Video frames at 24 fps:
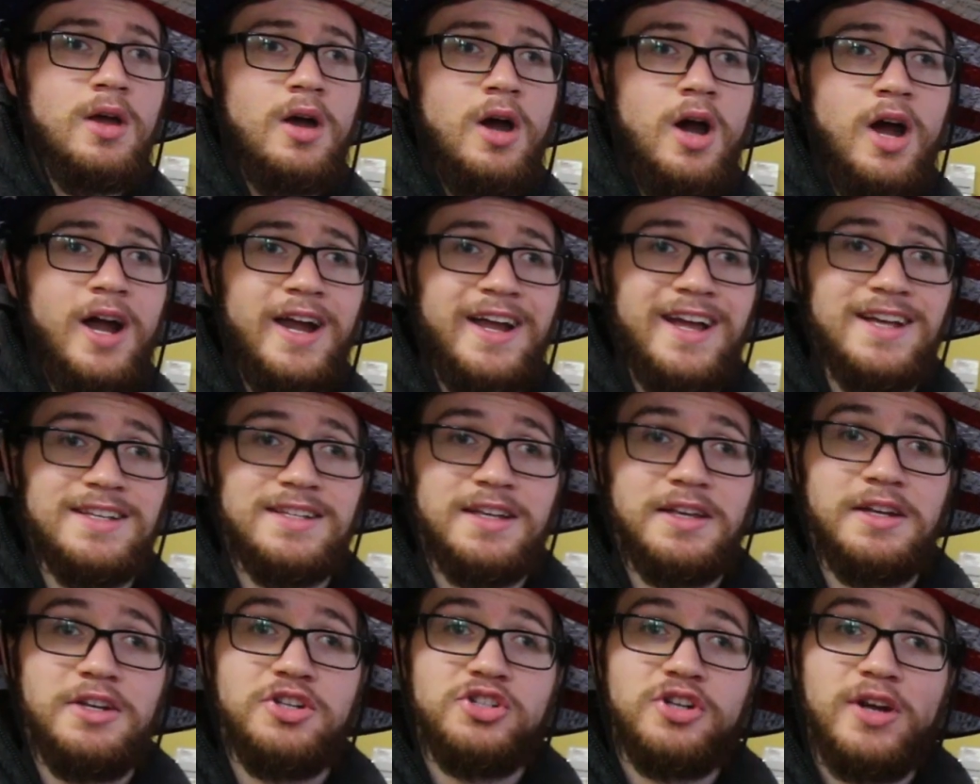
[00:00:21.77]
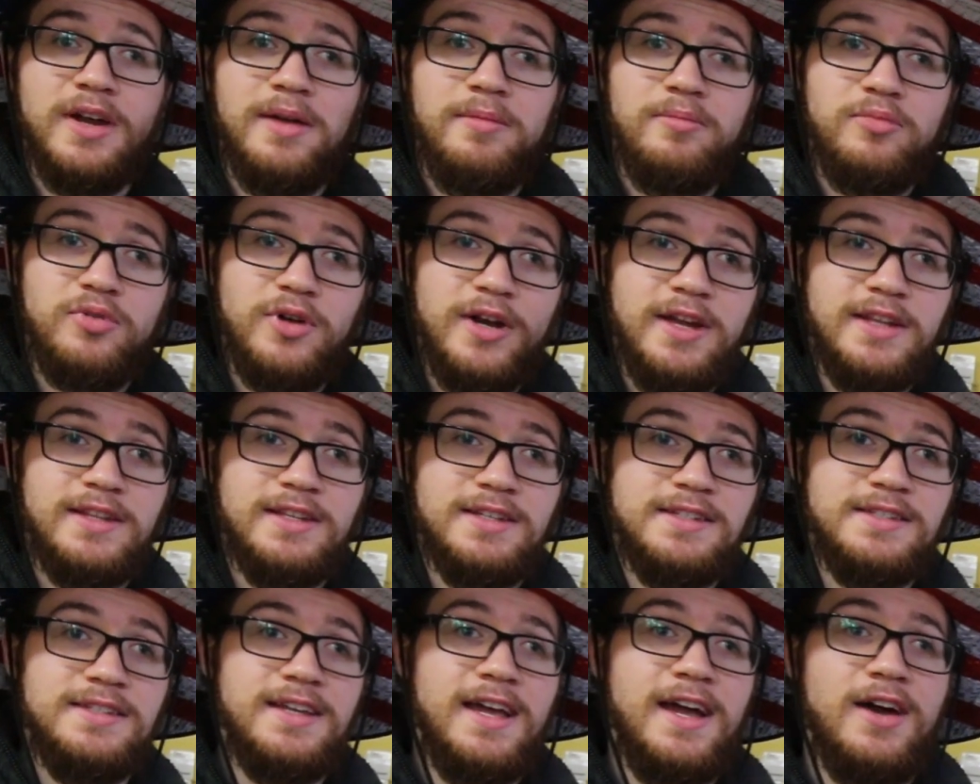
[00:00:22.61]
Alright guys, I'm going to try and break
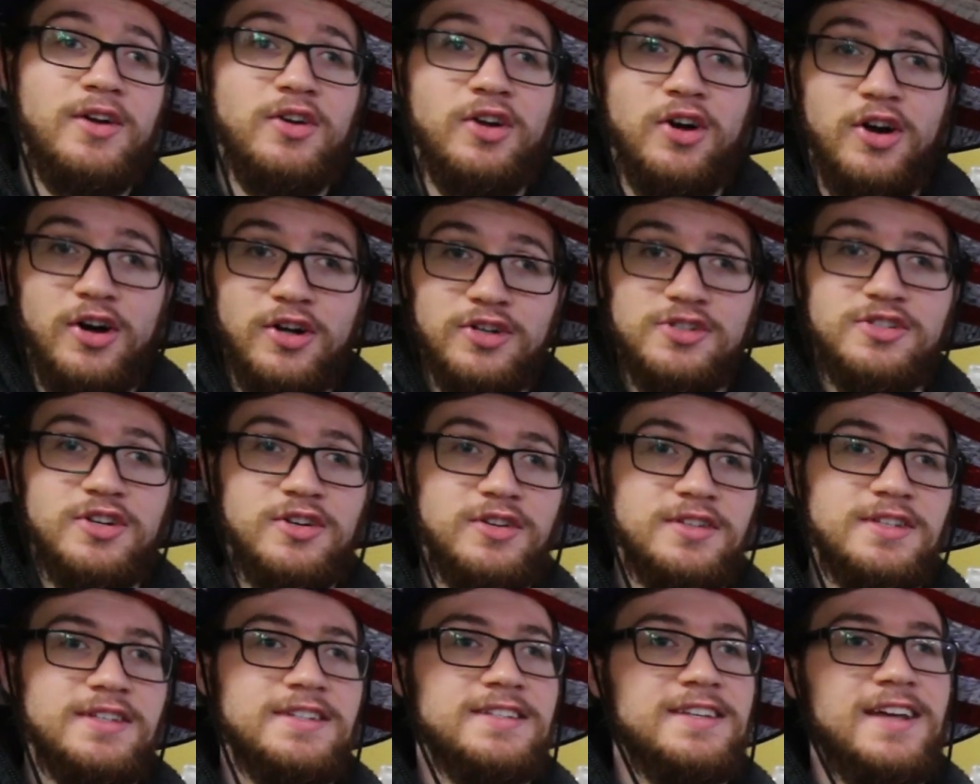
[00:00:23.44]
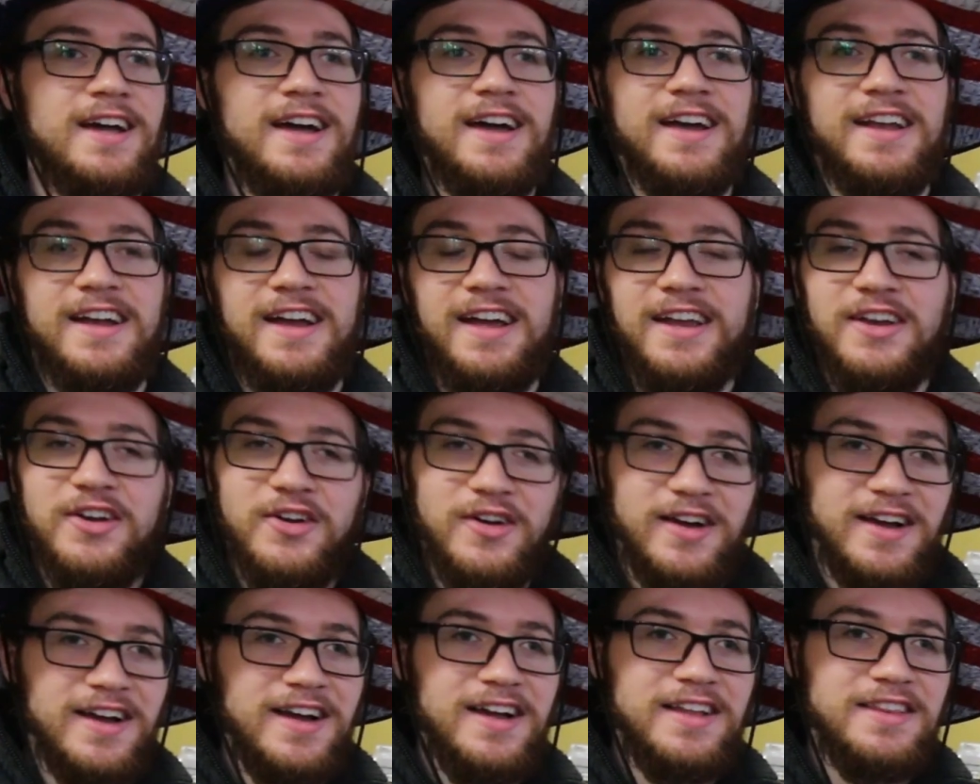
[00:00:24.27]
this down, all jokes aside. I know
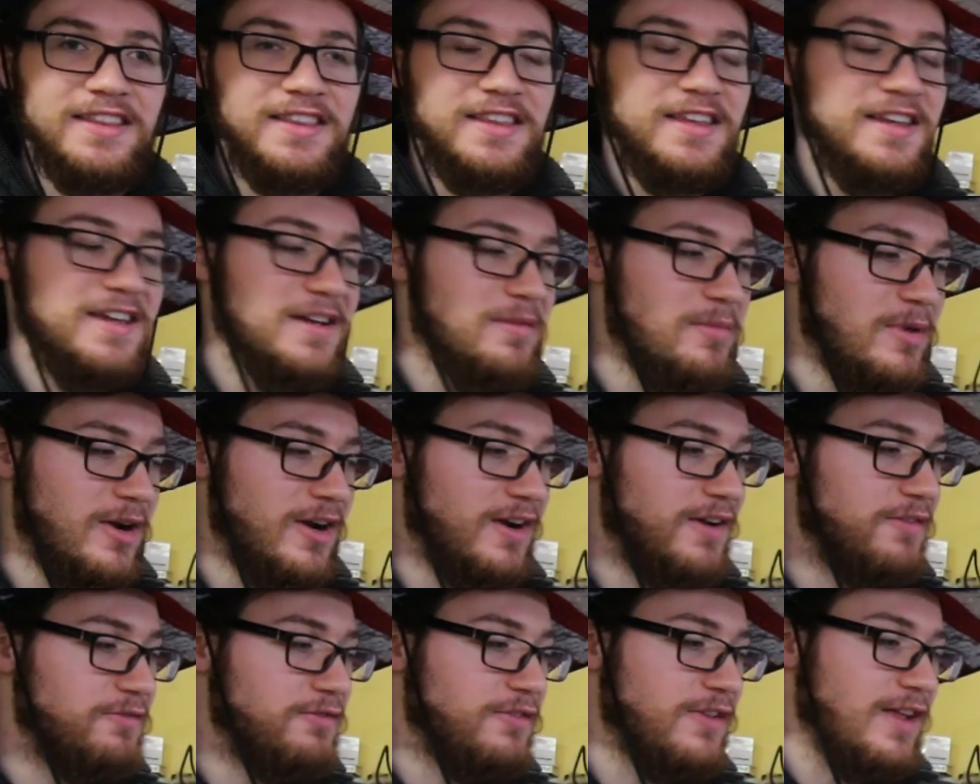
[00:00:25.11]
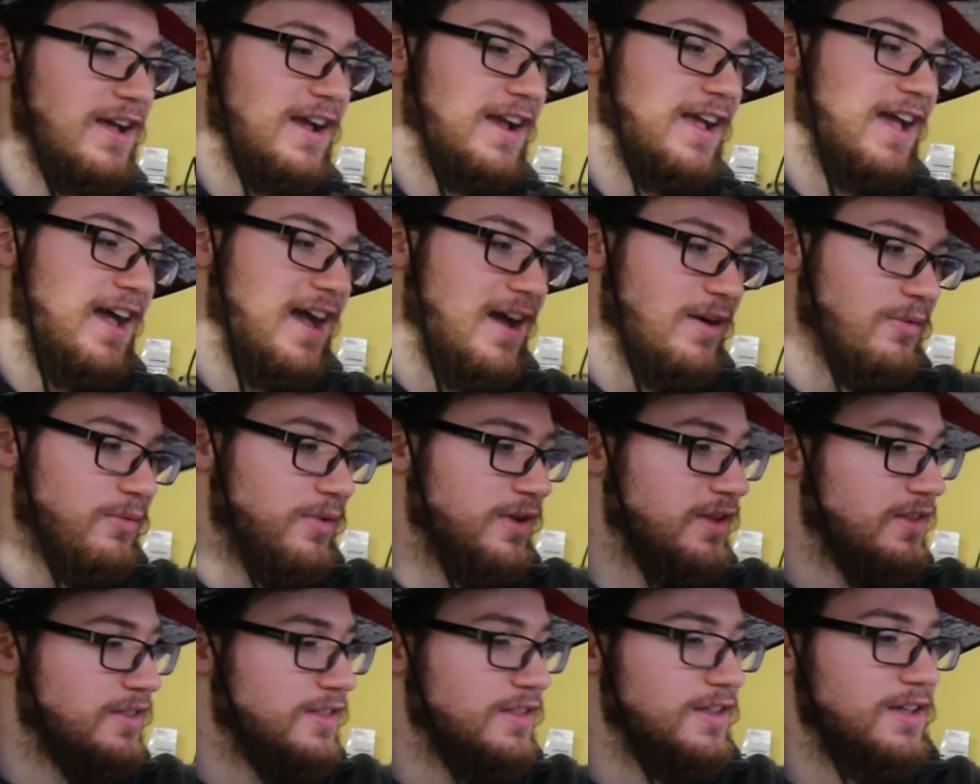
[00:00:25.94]
I got the American flag hat
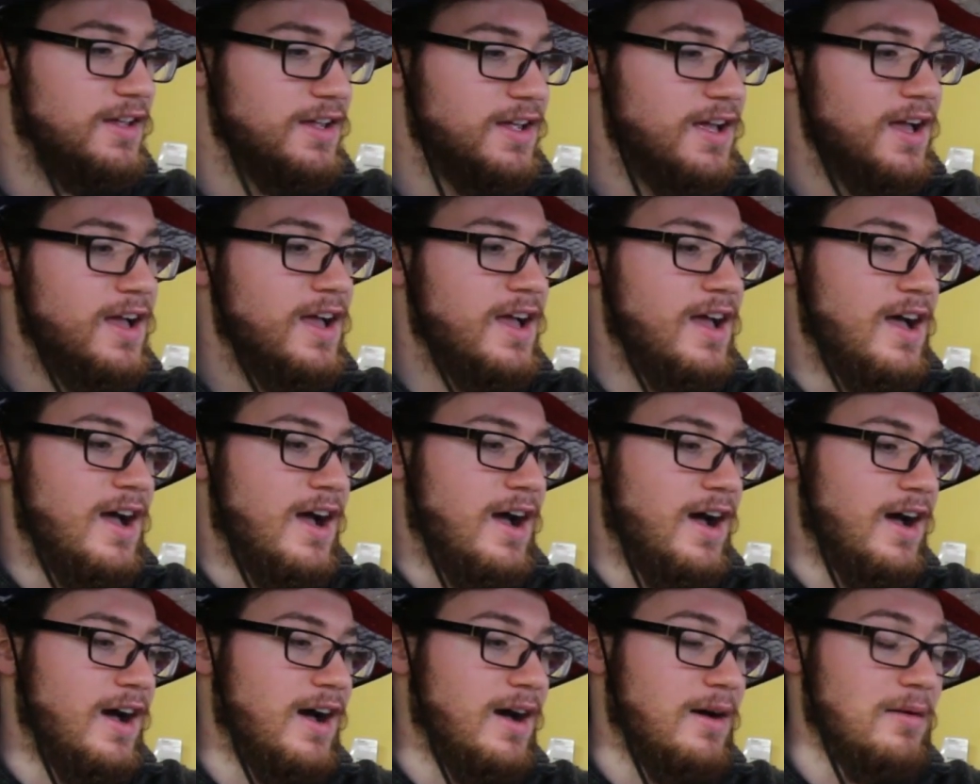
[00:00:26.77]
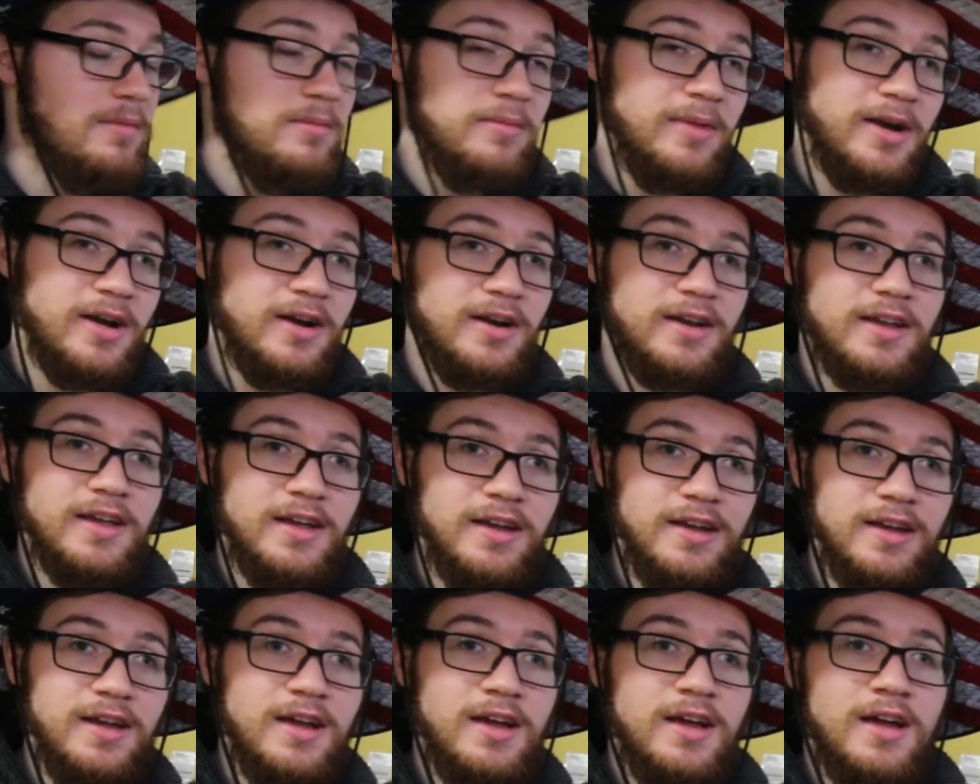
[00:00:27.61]
with the
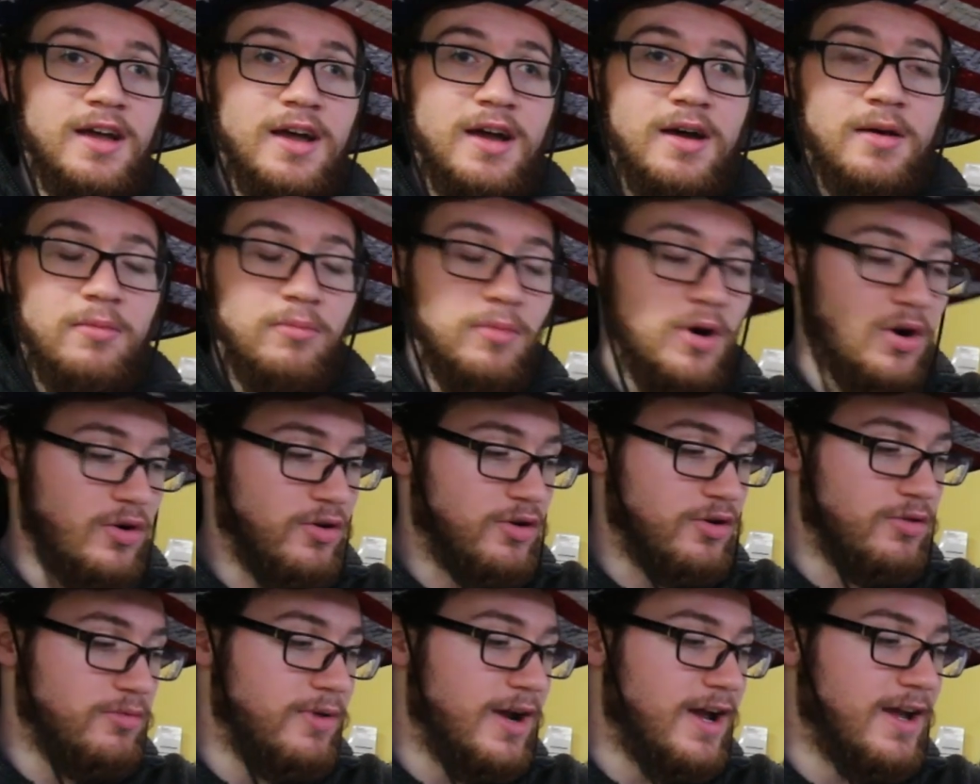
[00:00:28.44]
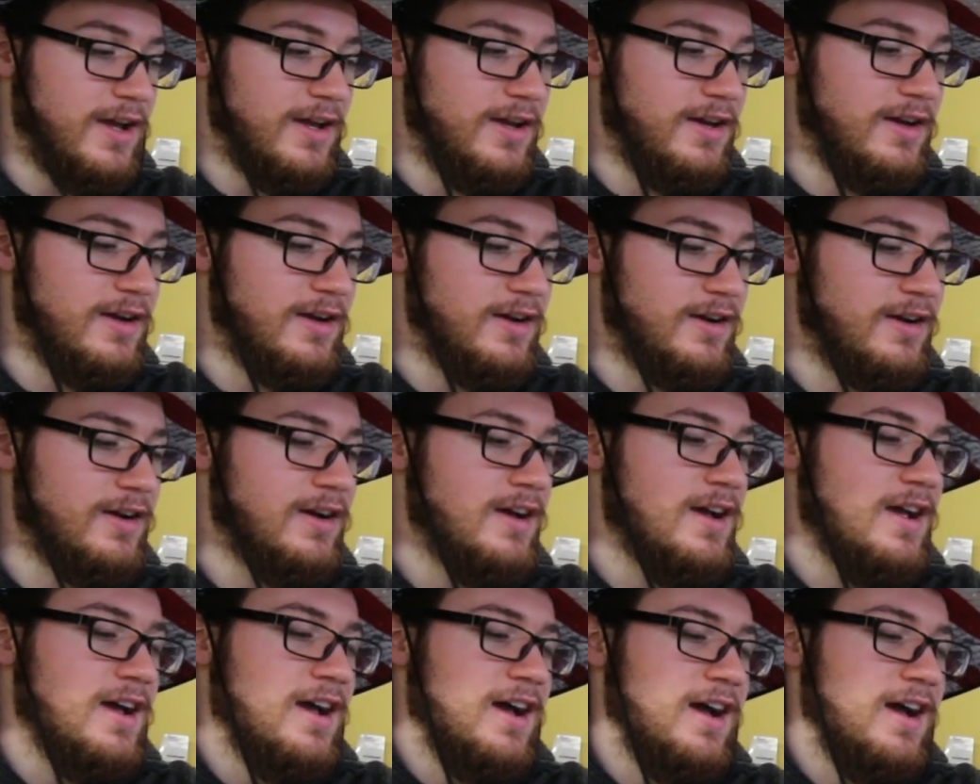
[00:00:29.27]
American motor right here.